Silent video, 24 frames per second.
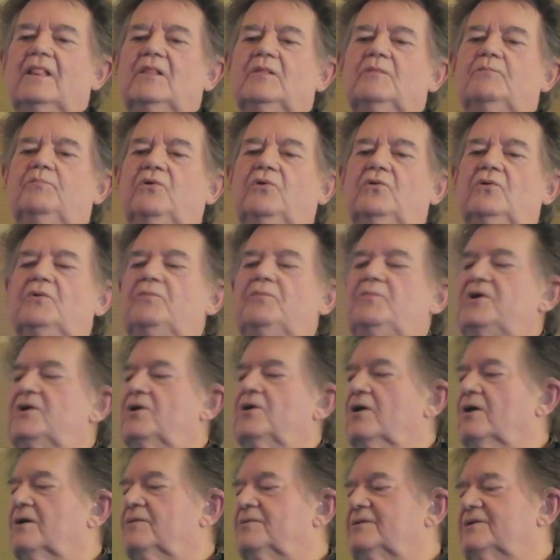pulling me,
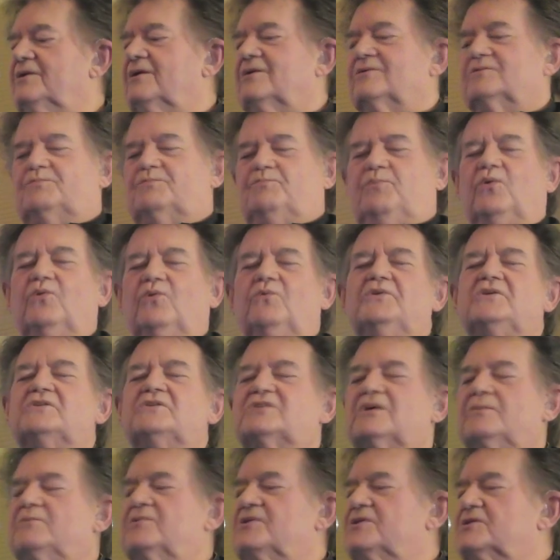you know, pulling
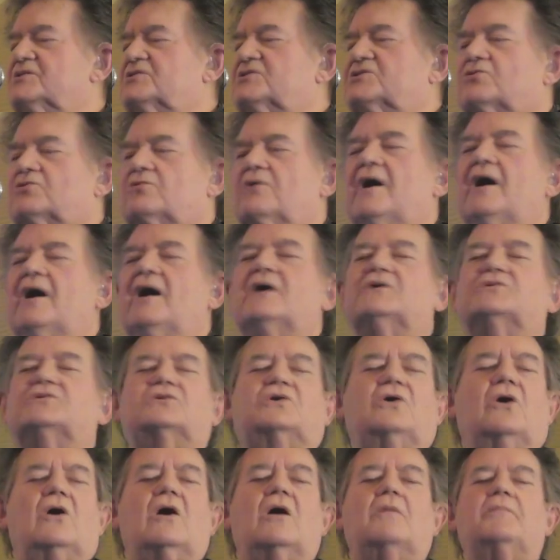some of this trash,
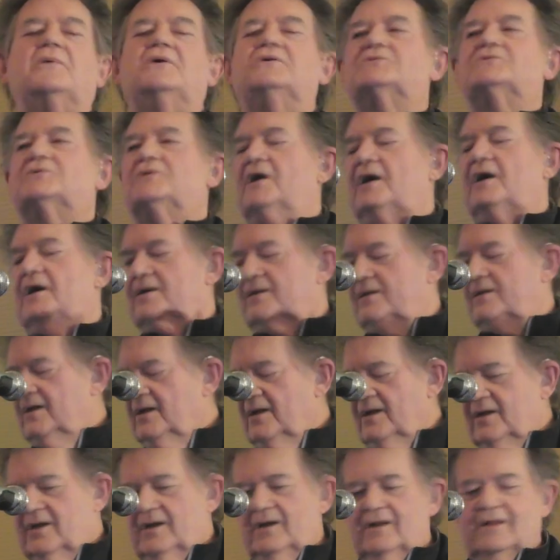garbage that,
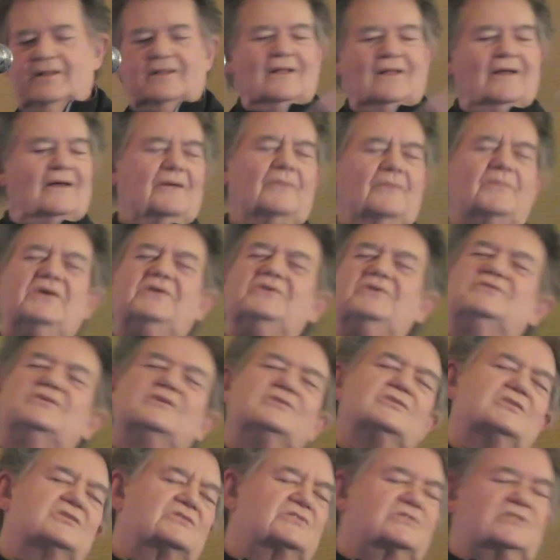I mean,
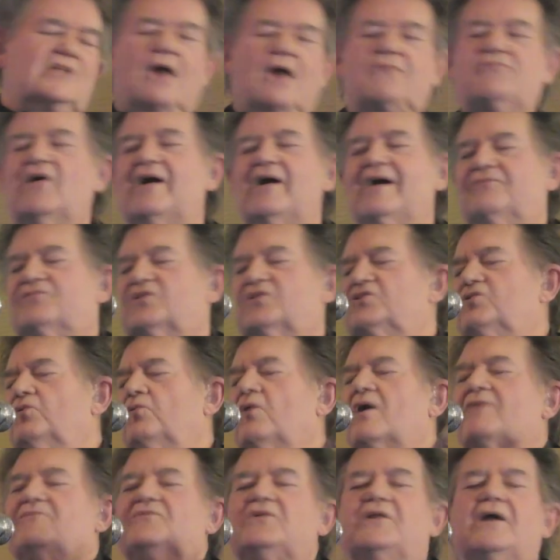just stuff I have to do
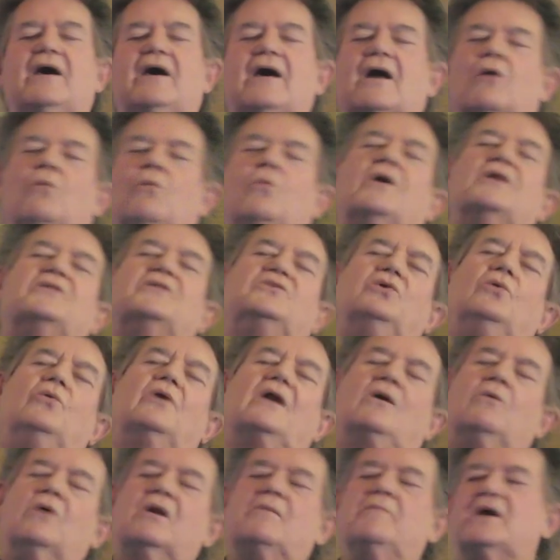every day. I don't want to do it.
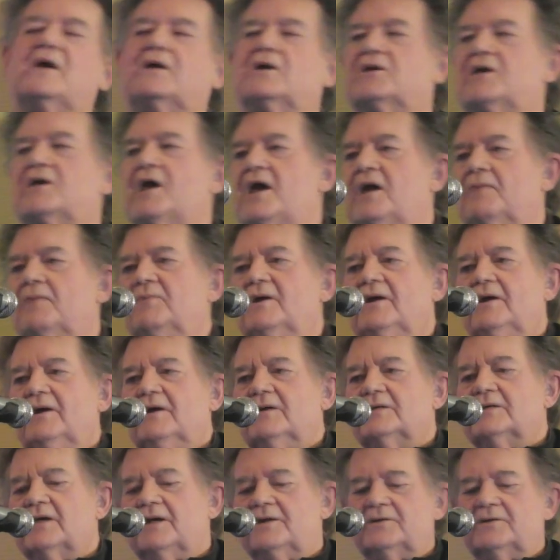I want to make a game
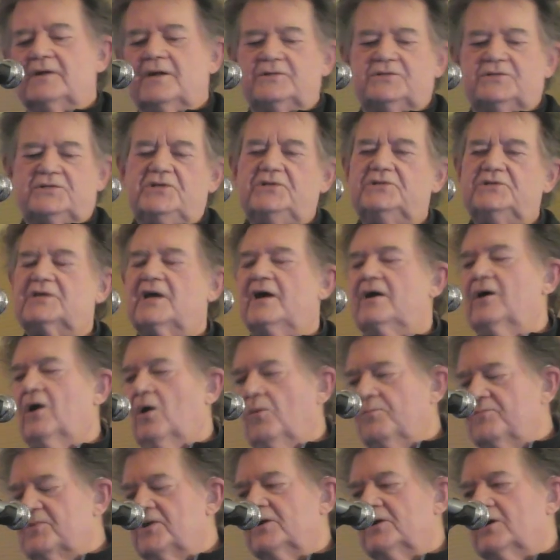and, and she's
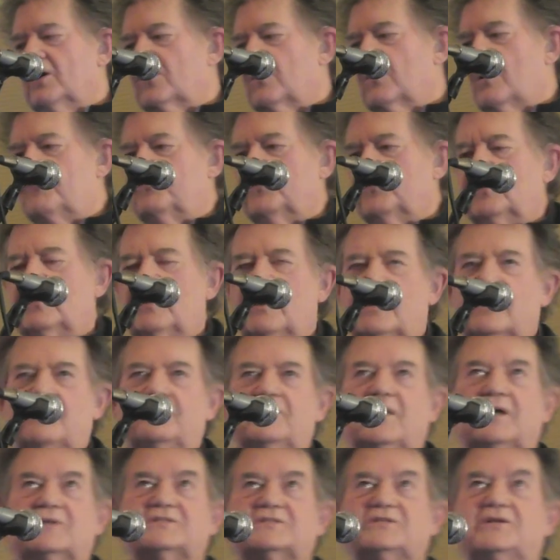helped me an awful lot. I'm
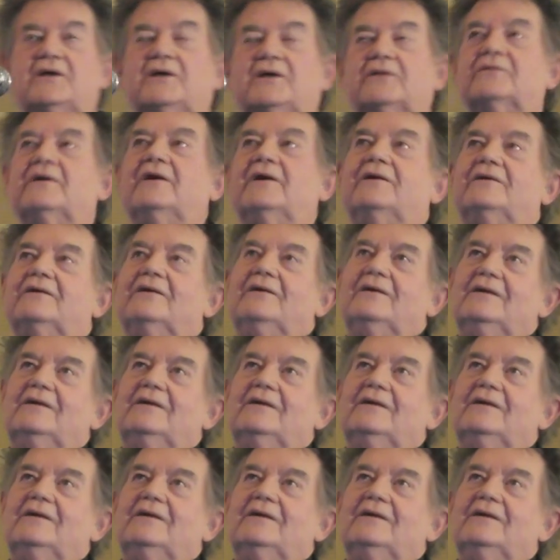not saying that,